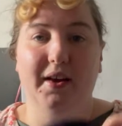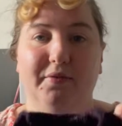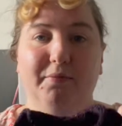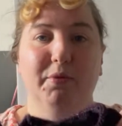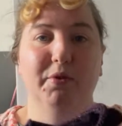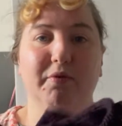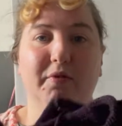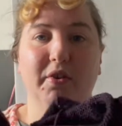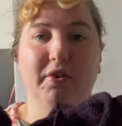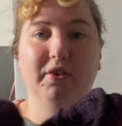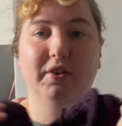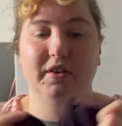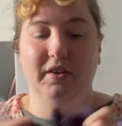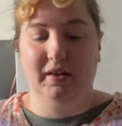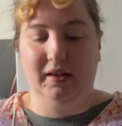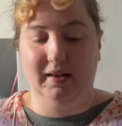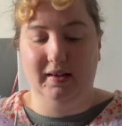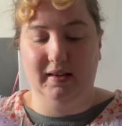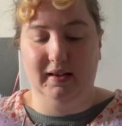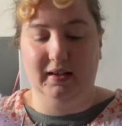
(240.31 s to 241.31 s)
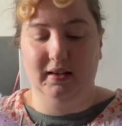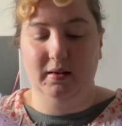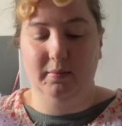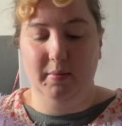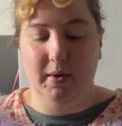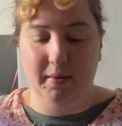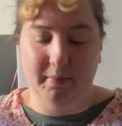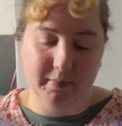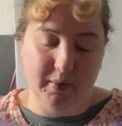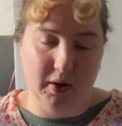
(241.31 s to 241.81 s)
moved on to knitting the
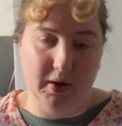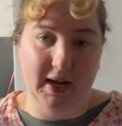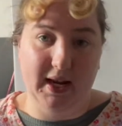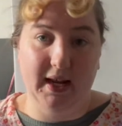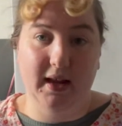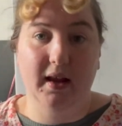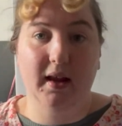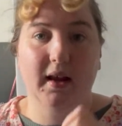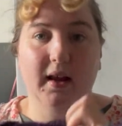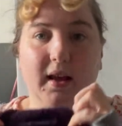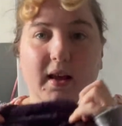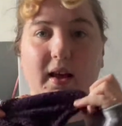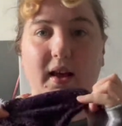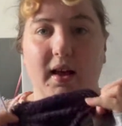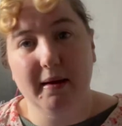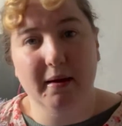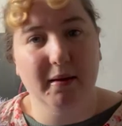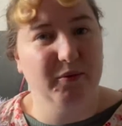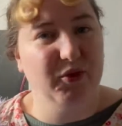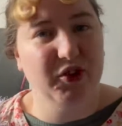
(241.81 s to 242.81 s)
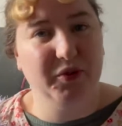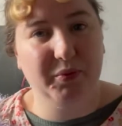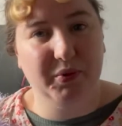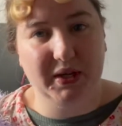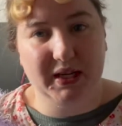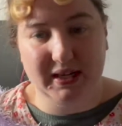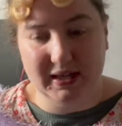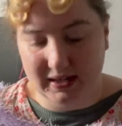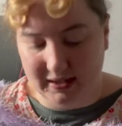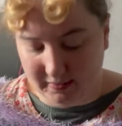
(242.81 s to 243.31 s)
bub bonnet. I'm just pretty
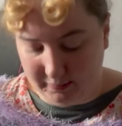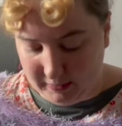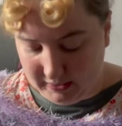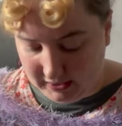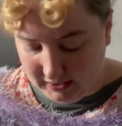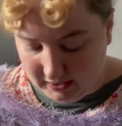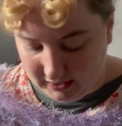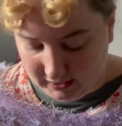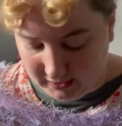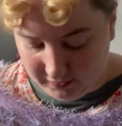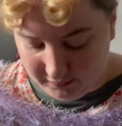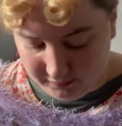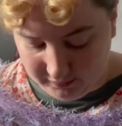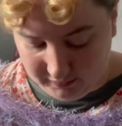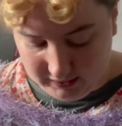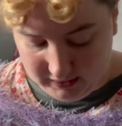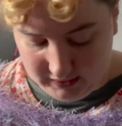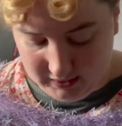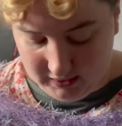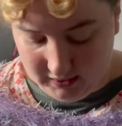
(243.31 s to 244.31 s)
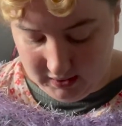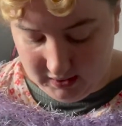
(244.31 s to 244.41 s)
near the beginning of the